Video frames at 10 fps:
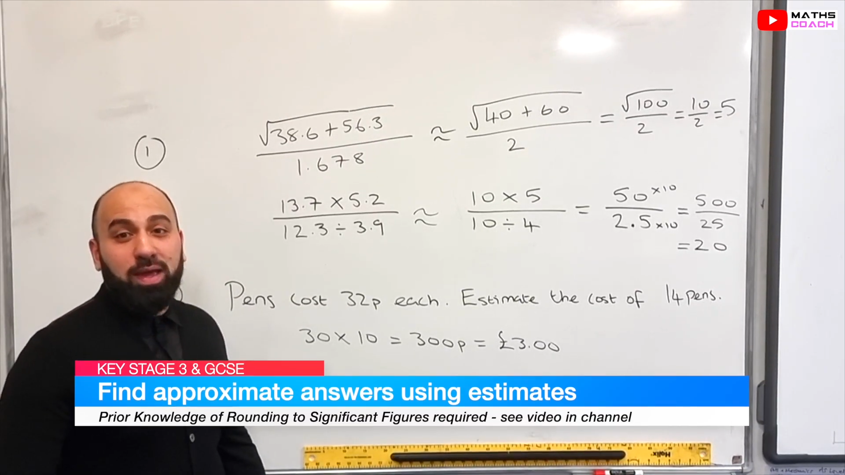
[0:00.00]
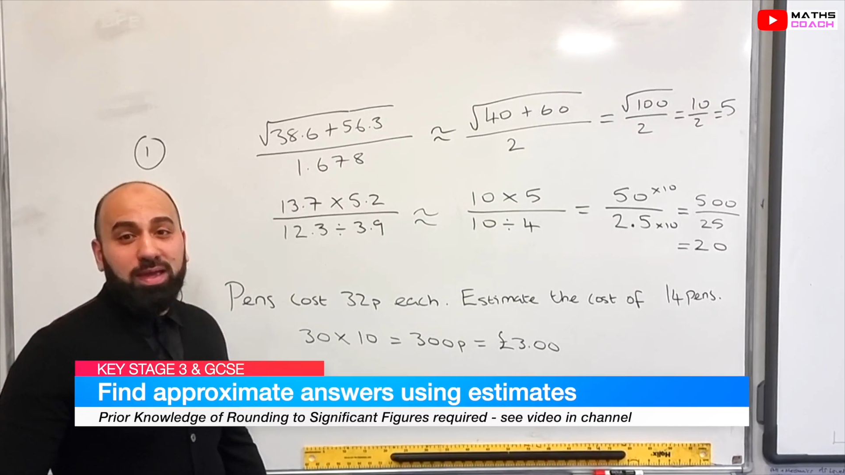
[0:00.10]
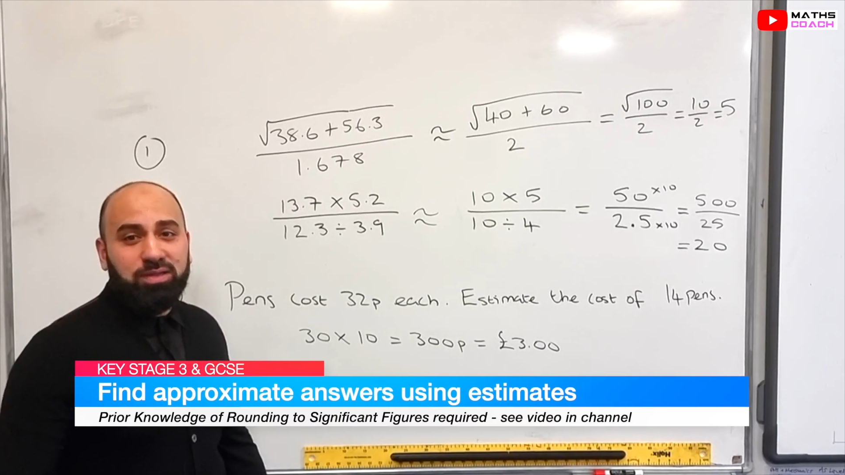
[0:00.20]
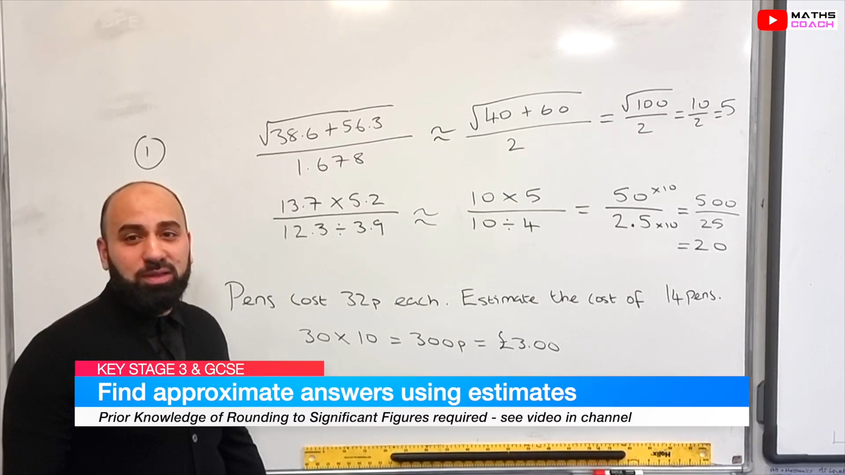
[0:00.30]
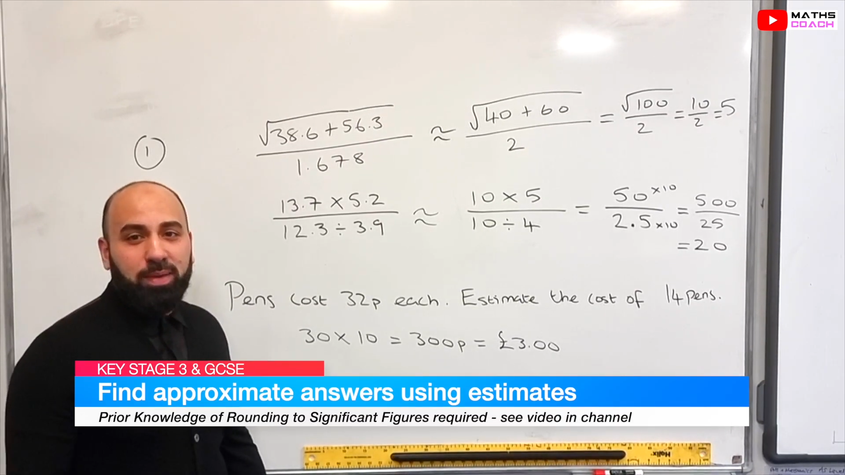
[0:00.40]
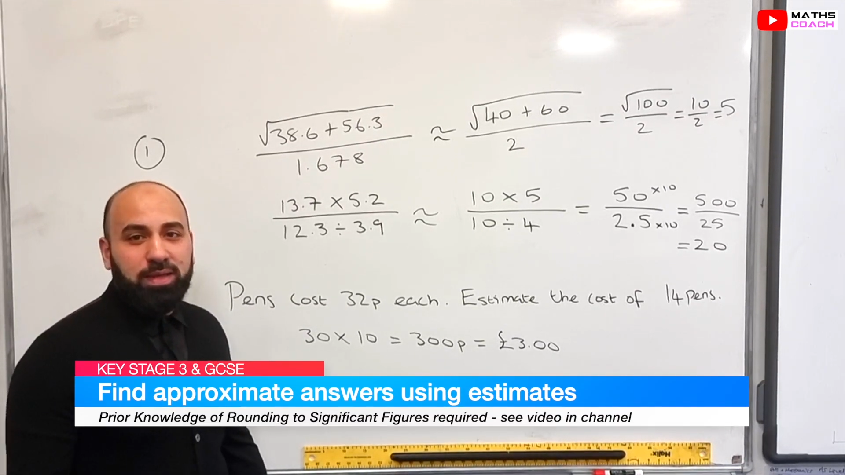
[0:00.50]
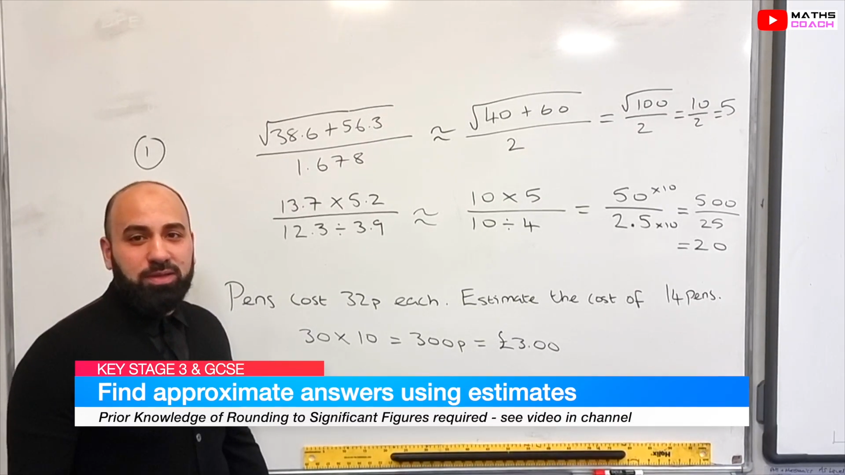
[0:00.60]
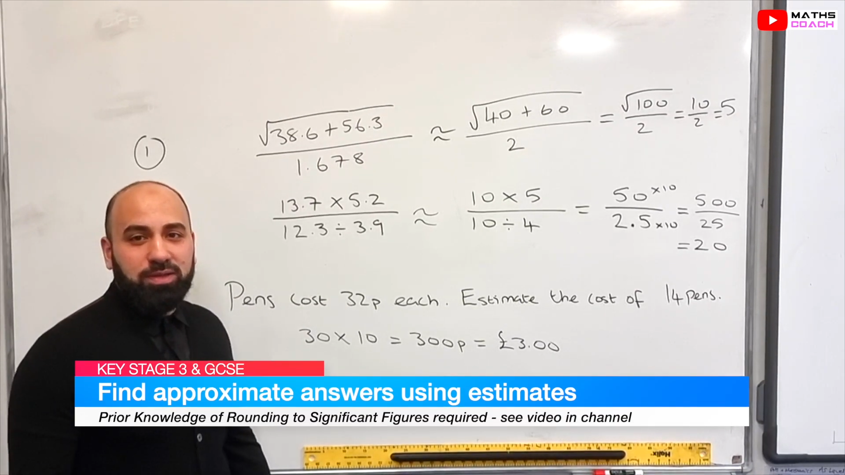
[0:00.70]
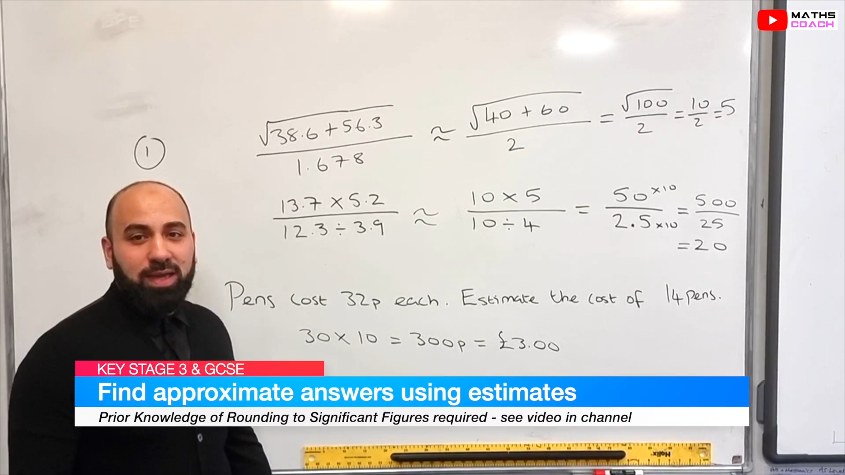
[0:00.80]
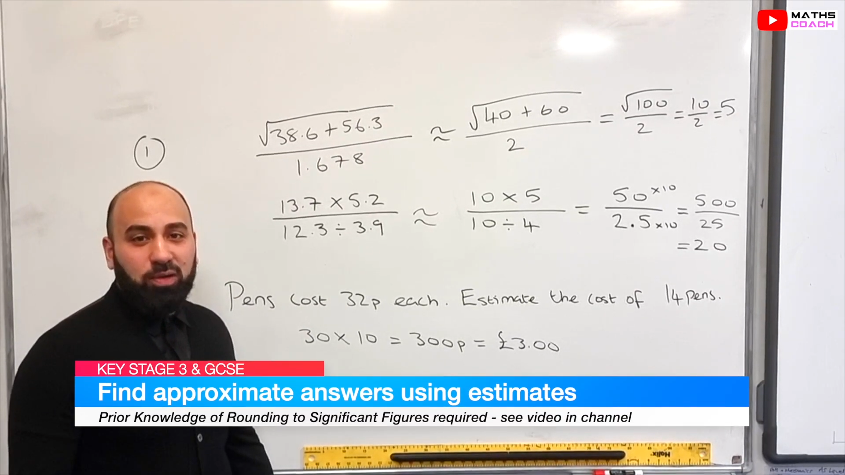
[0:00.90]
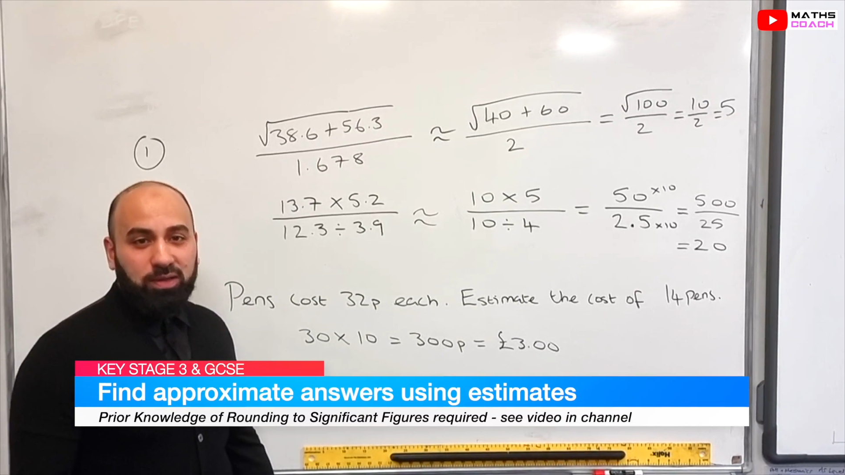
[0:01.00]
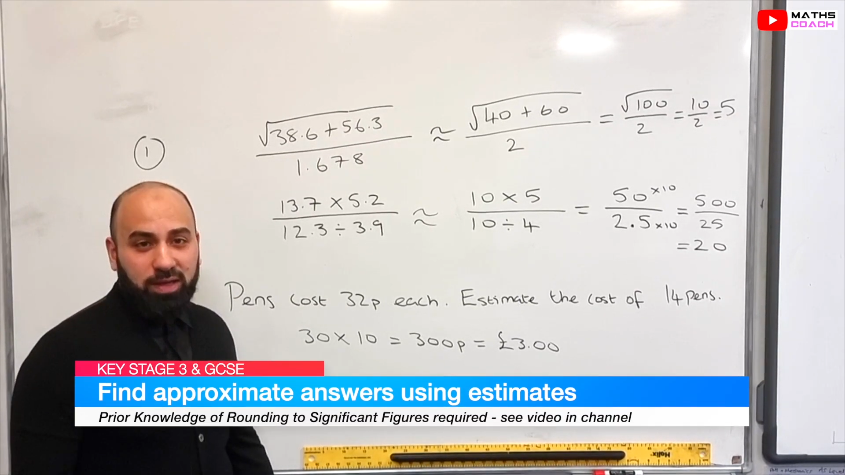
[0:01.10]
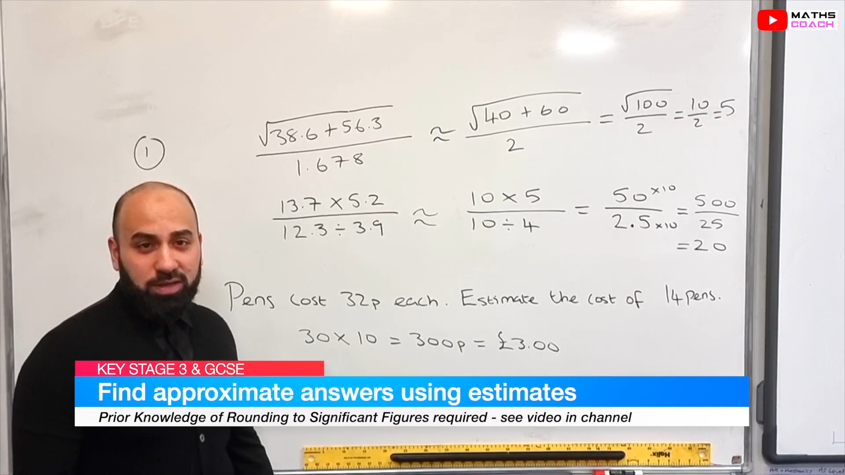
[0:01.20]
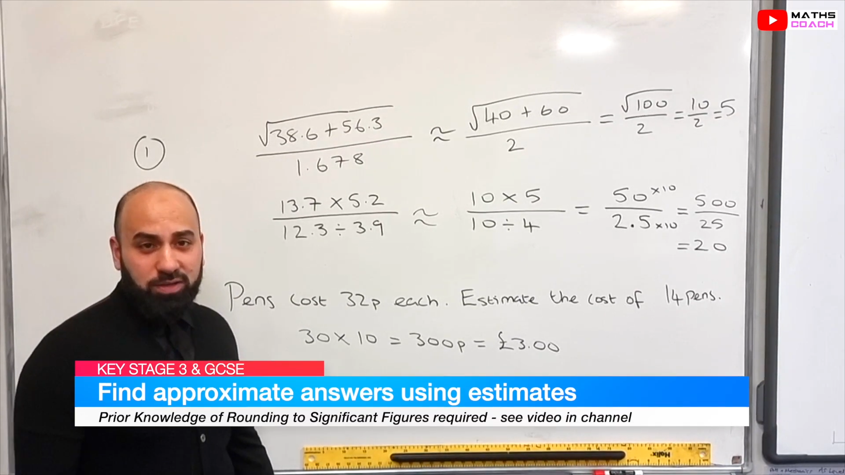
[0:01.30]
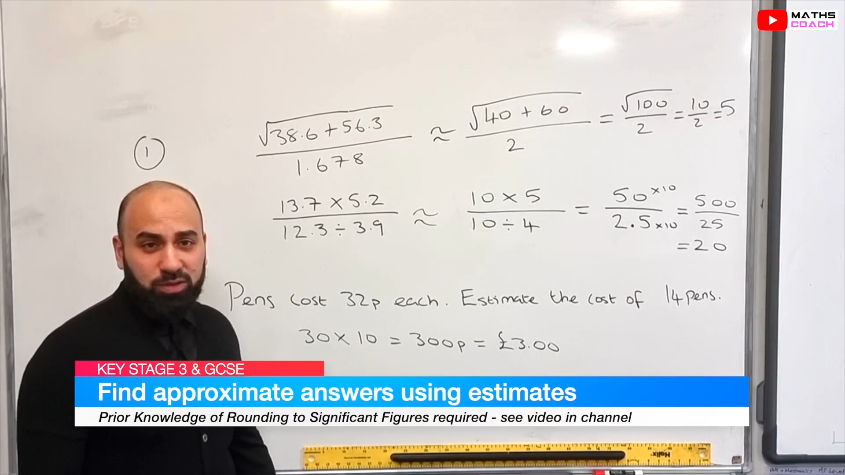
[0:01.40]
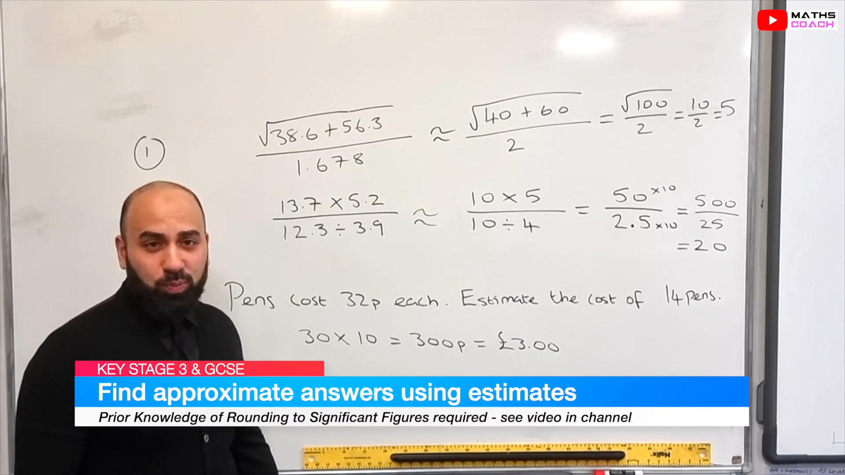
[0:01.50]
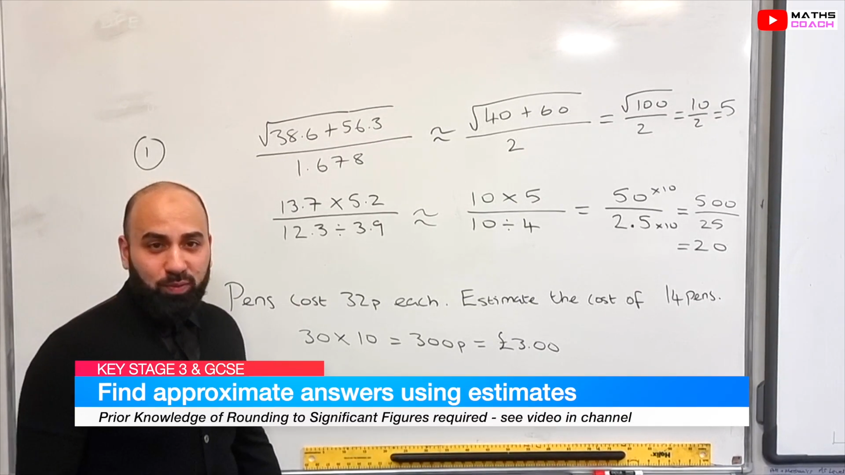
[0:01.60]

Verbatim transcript: estimate calculations